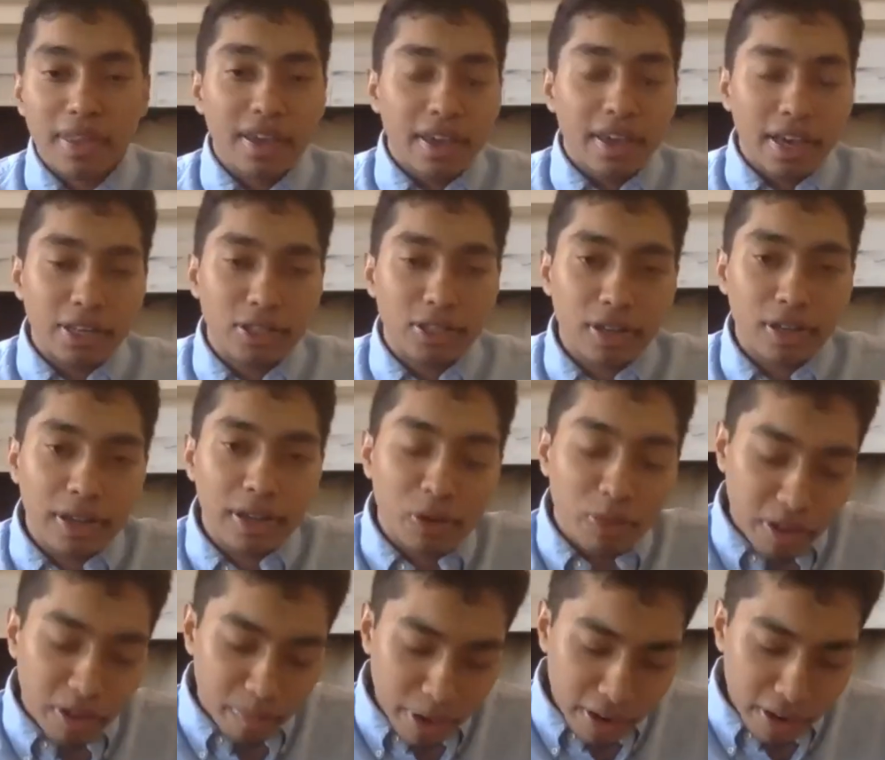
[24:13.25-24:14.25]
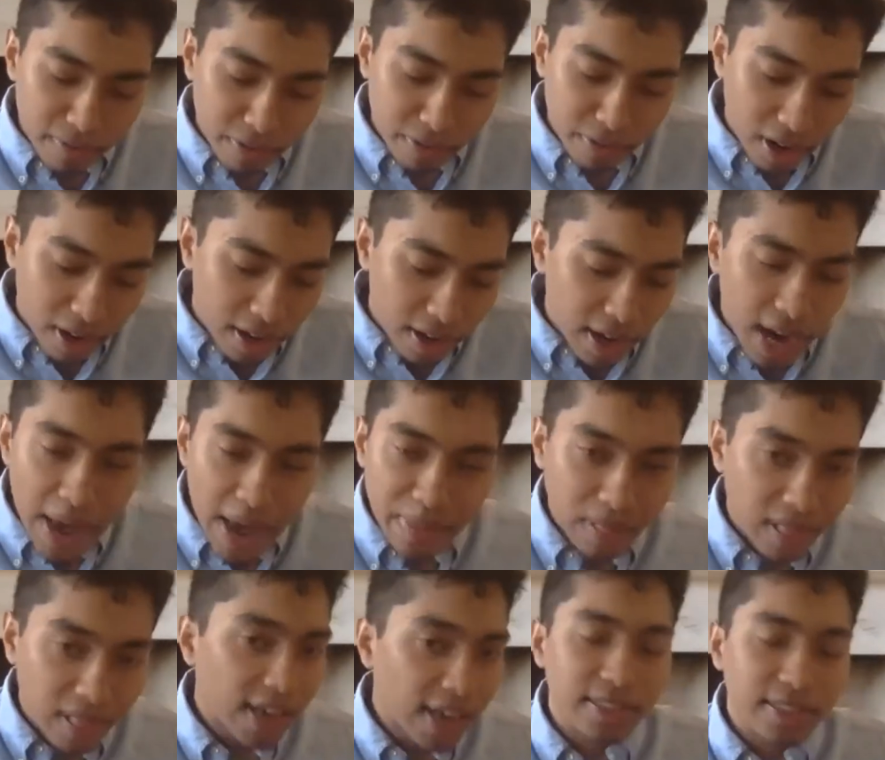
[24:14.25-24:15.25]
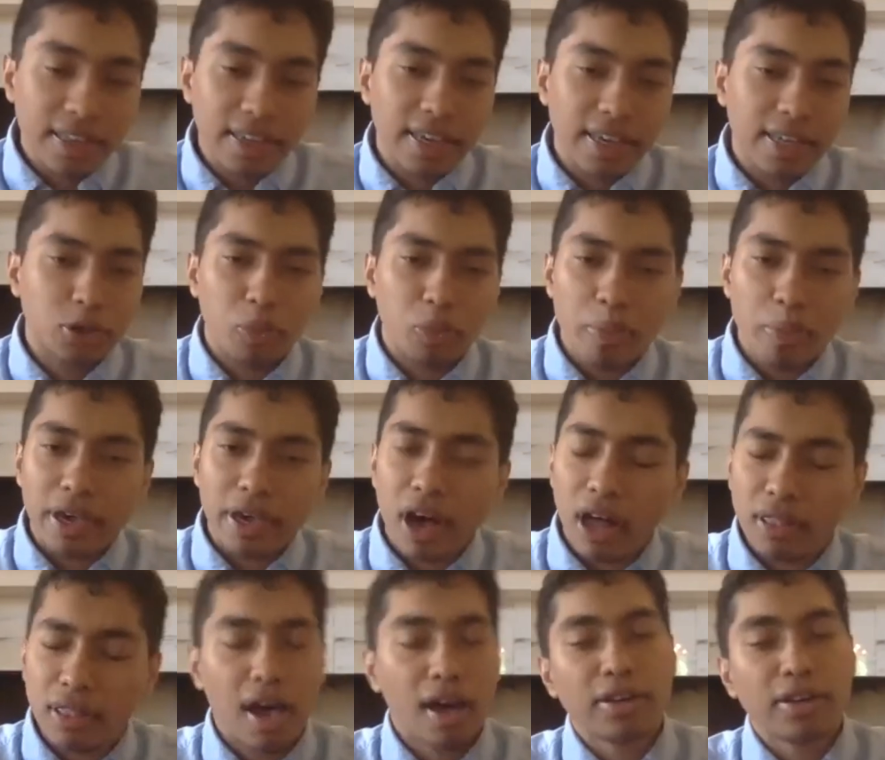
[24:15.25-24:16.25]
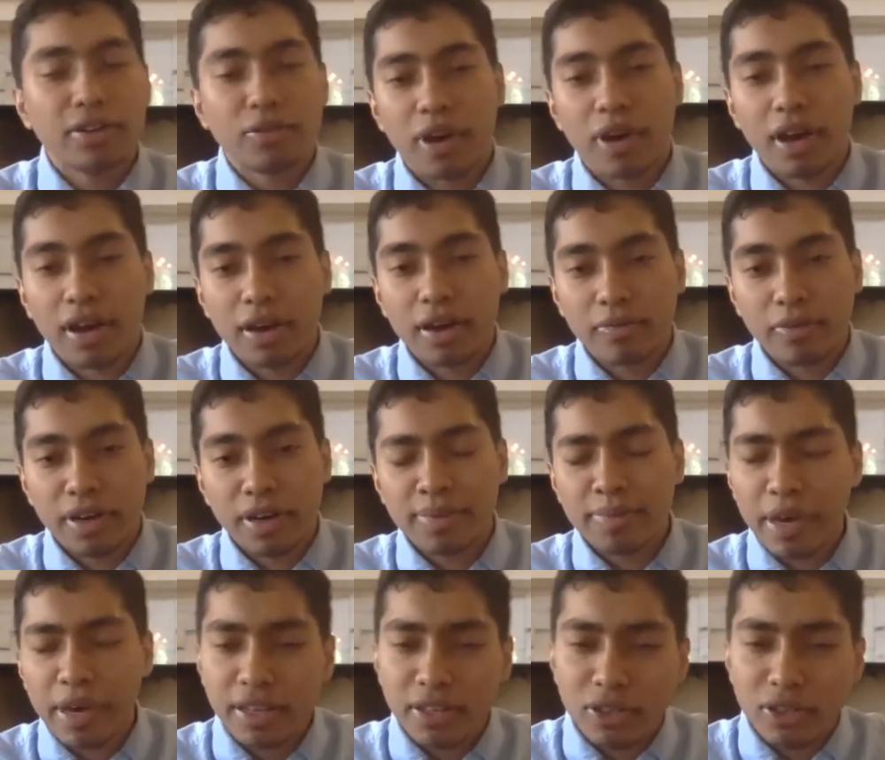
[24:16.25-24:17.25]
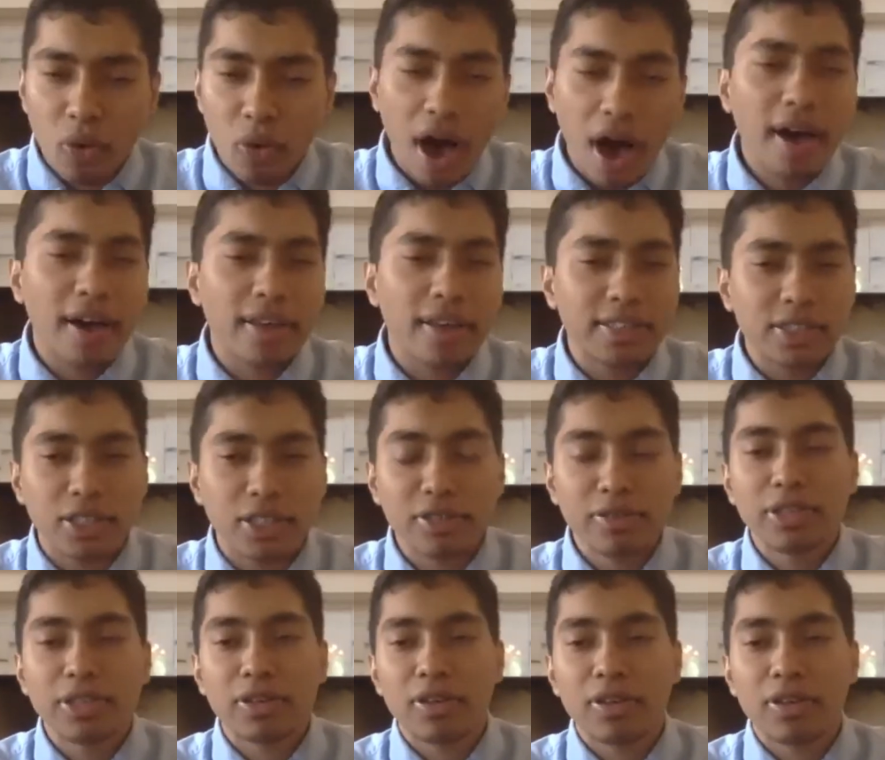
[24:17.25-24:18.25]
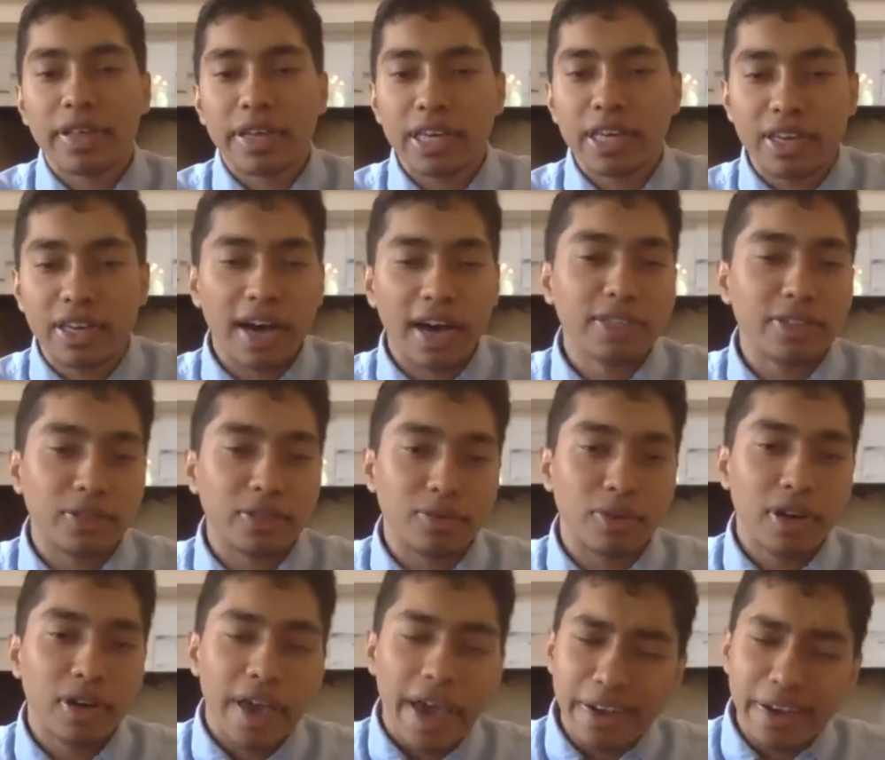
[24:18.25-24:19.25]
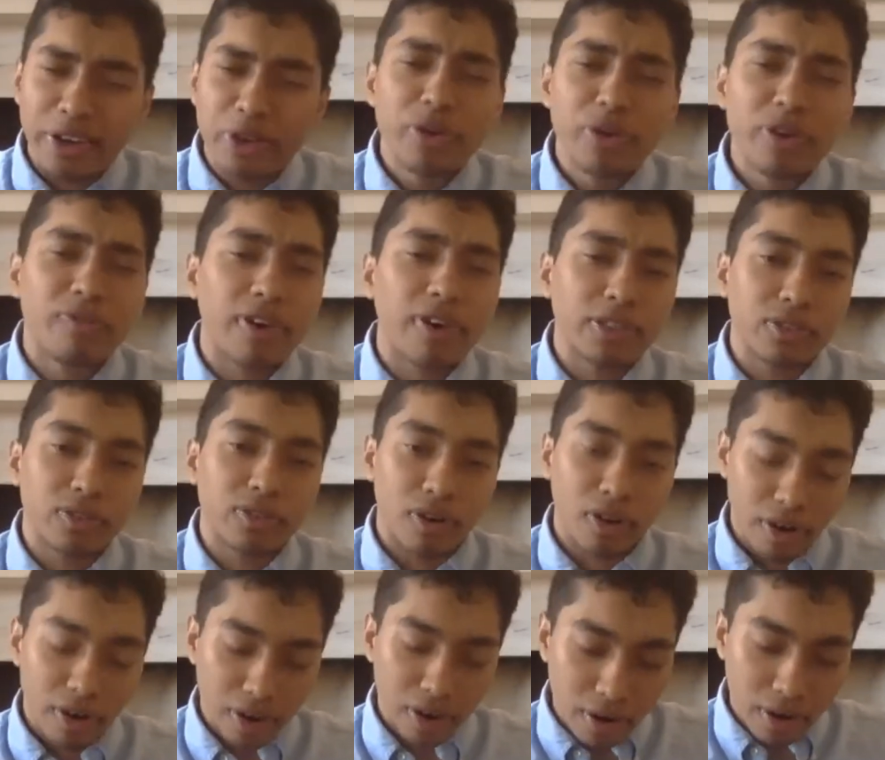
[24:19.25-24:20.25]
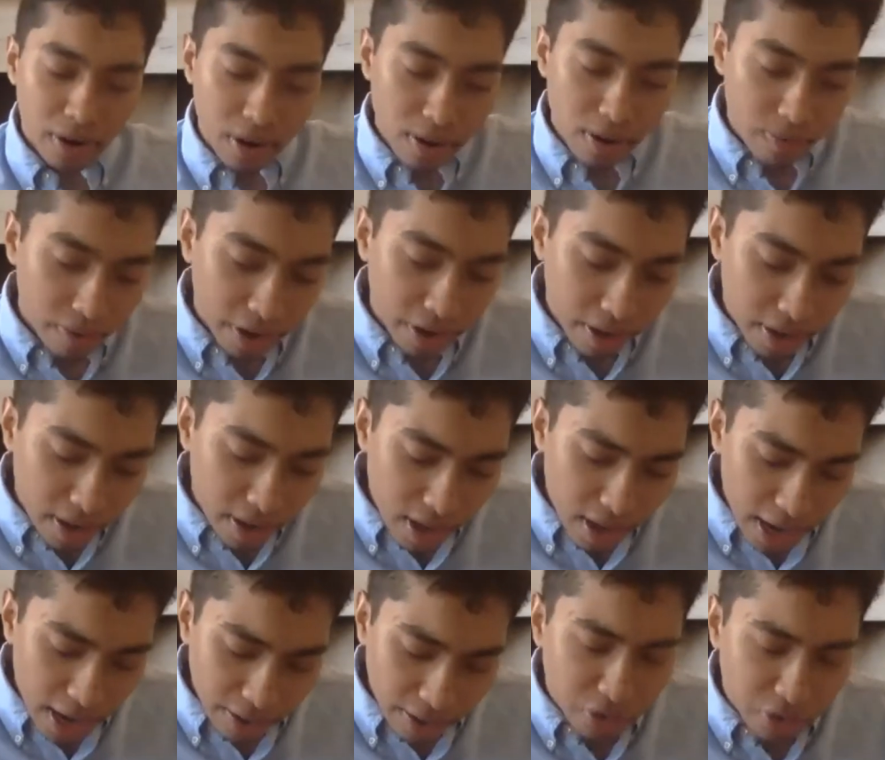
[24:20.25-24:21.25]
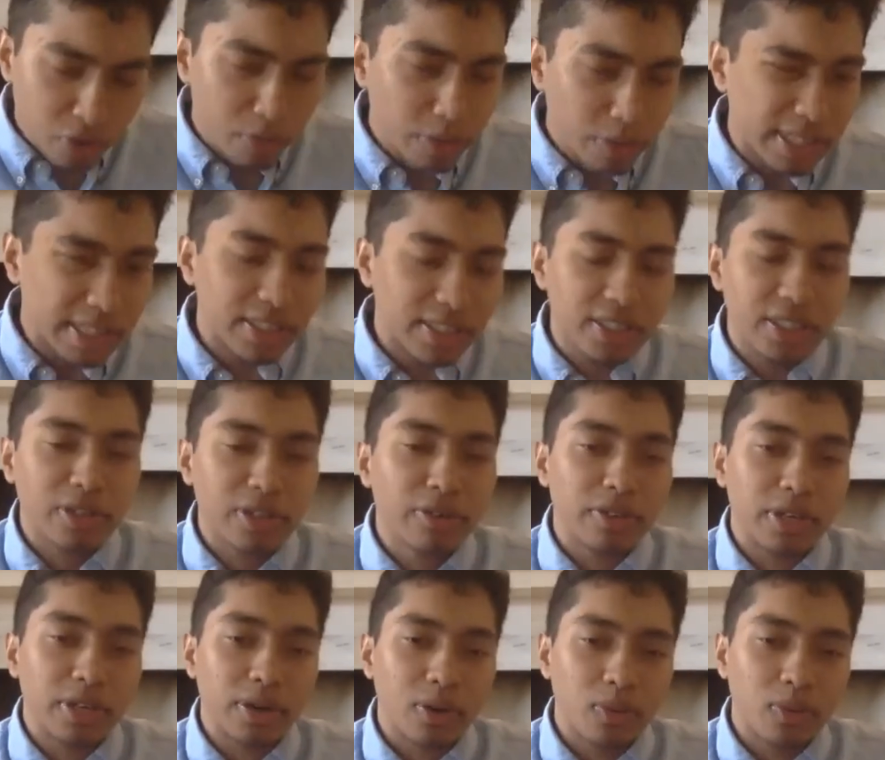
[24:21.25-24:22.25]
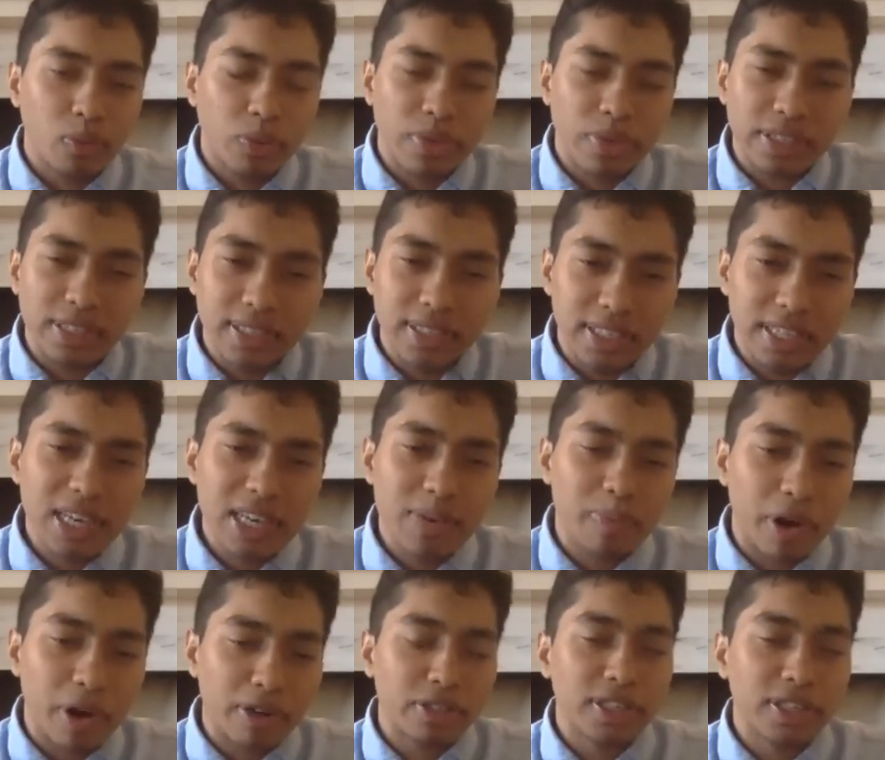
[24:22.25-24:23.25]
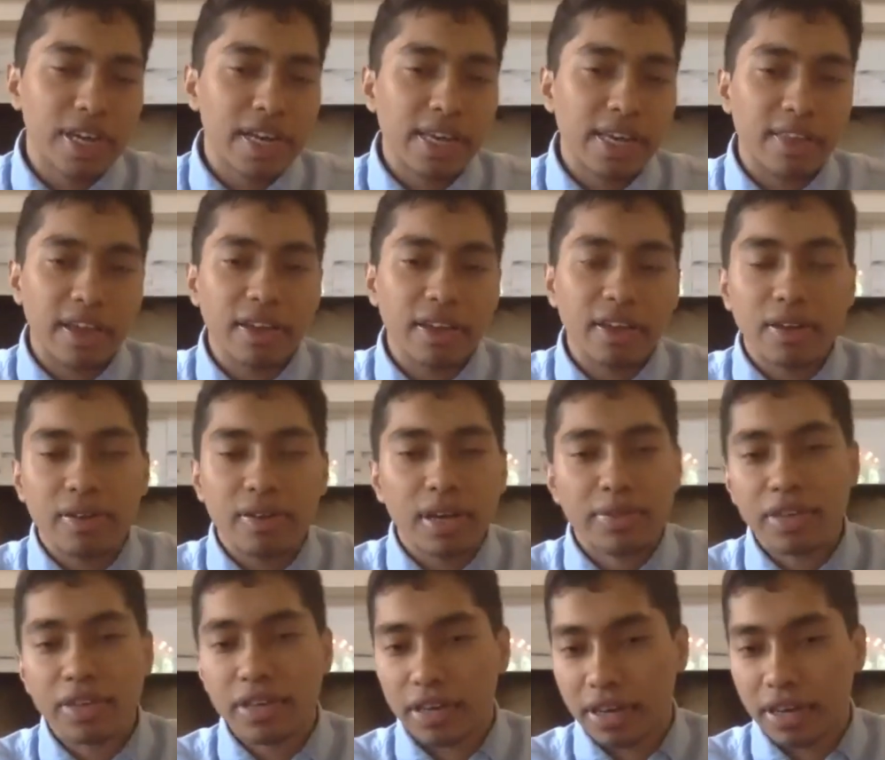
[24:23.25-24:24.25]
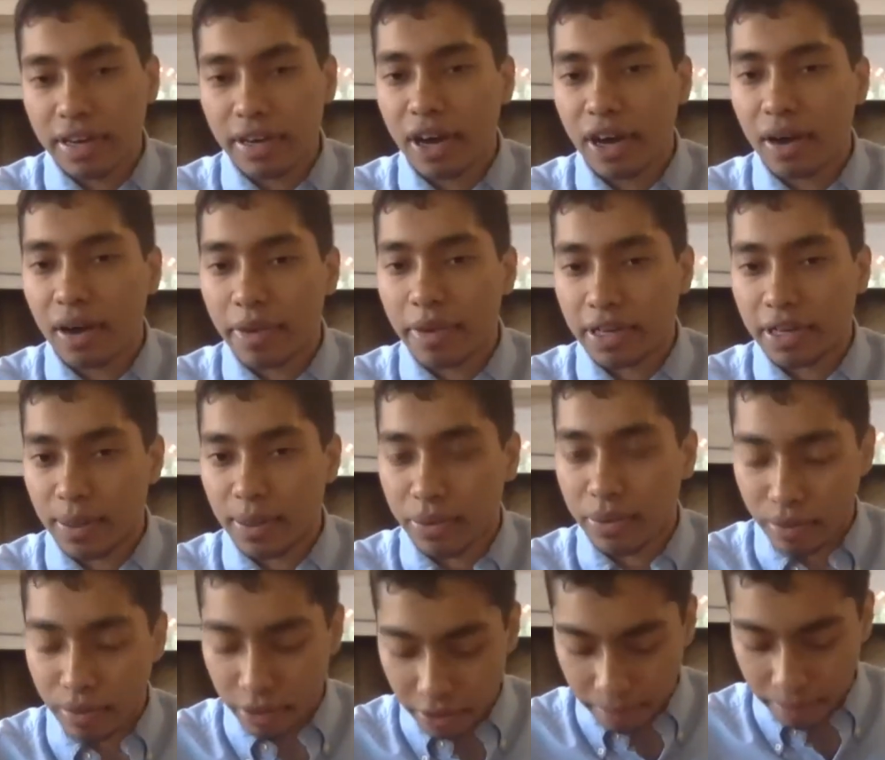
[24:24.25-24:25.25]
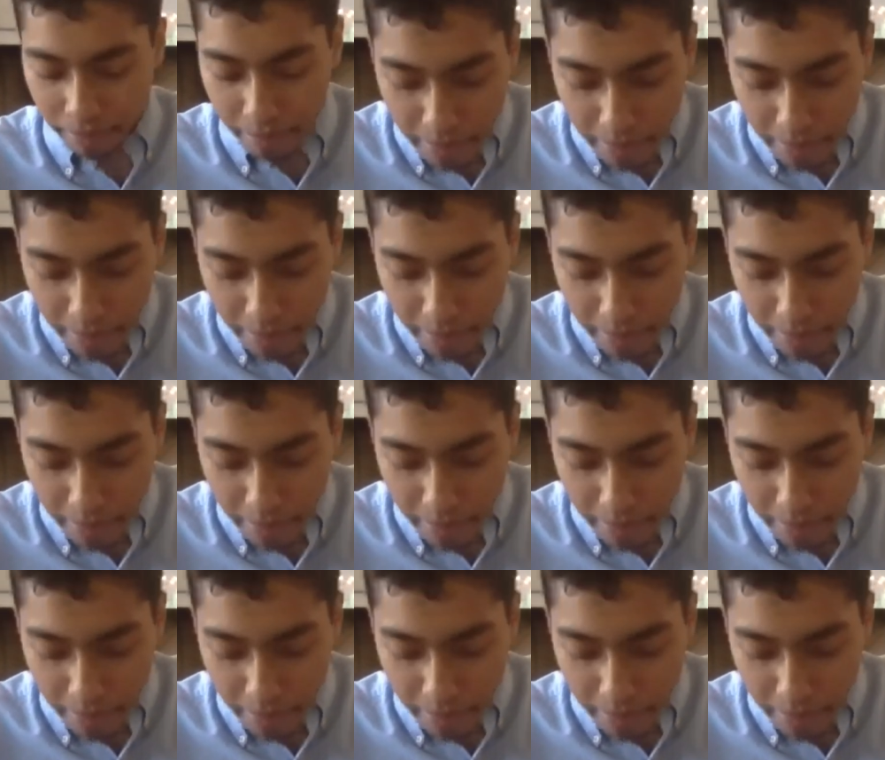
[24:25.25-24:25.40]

Inshallah, it will be a benefit. And the last thing is to make a lot of dua, right? Make dua sincerely to Allah that He guides you and unifies your heart, right? And to do it sincerely with this deep understanding that nothing can come except through Him.